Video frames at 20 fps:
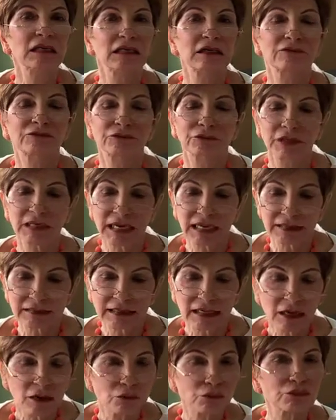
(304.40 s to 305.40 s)
if we
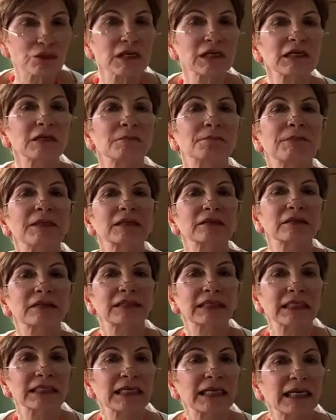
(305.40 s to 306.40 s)
had really built
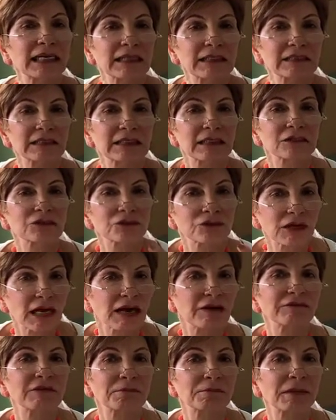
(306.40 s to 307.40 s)
the alliances to
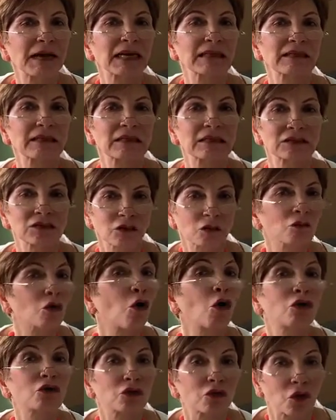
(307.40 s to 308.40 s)
have the patents on
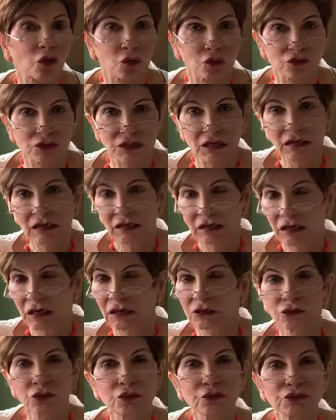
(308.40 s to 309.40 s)
all those
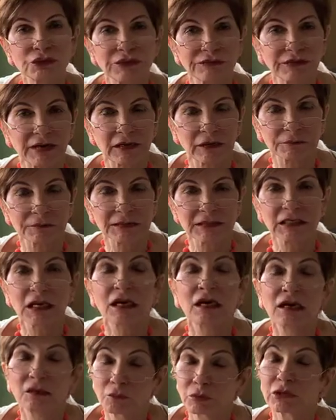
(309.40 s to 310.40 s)
new developments.
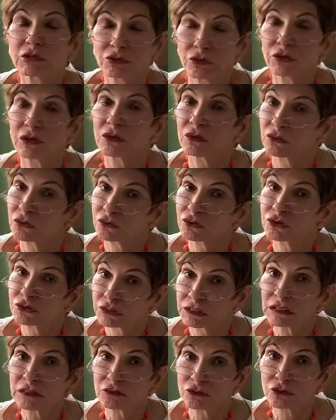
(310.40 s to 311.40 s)
Puerto Rico could
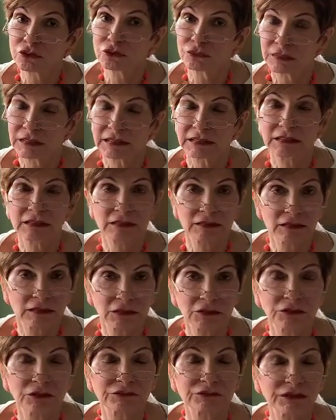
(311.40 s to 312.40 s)
still do it. The
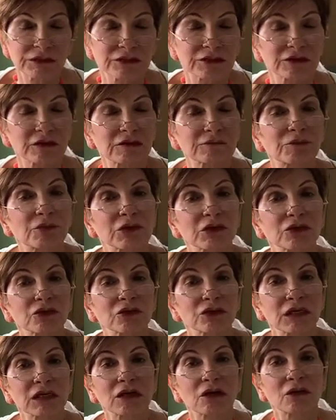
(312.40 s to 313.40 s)
University of Puerto
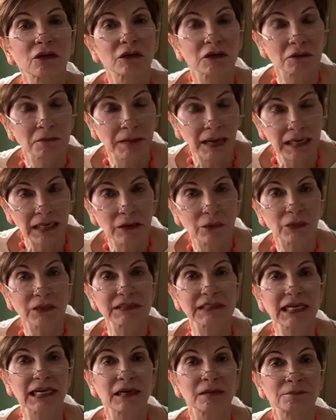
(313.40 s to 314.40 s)
Rico, the Maya
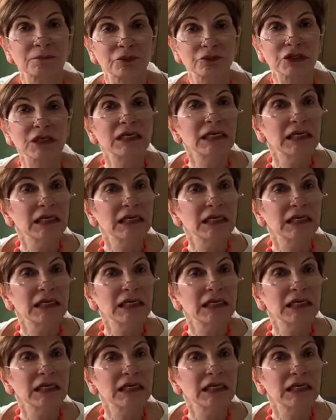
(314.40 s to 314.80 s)
West Campus,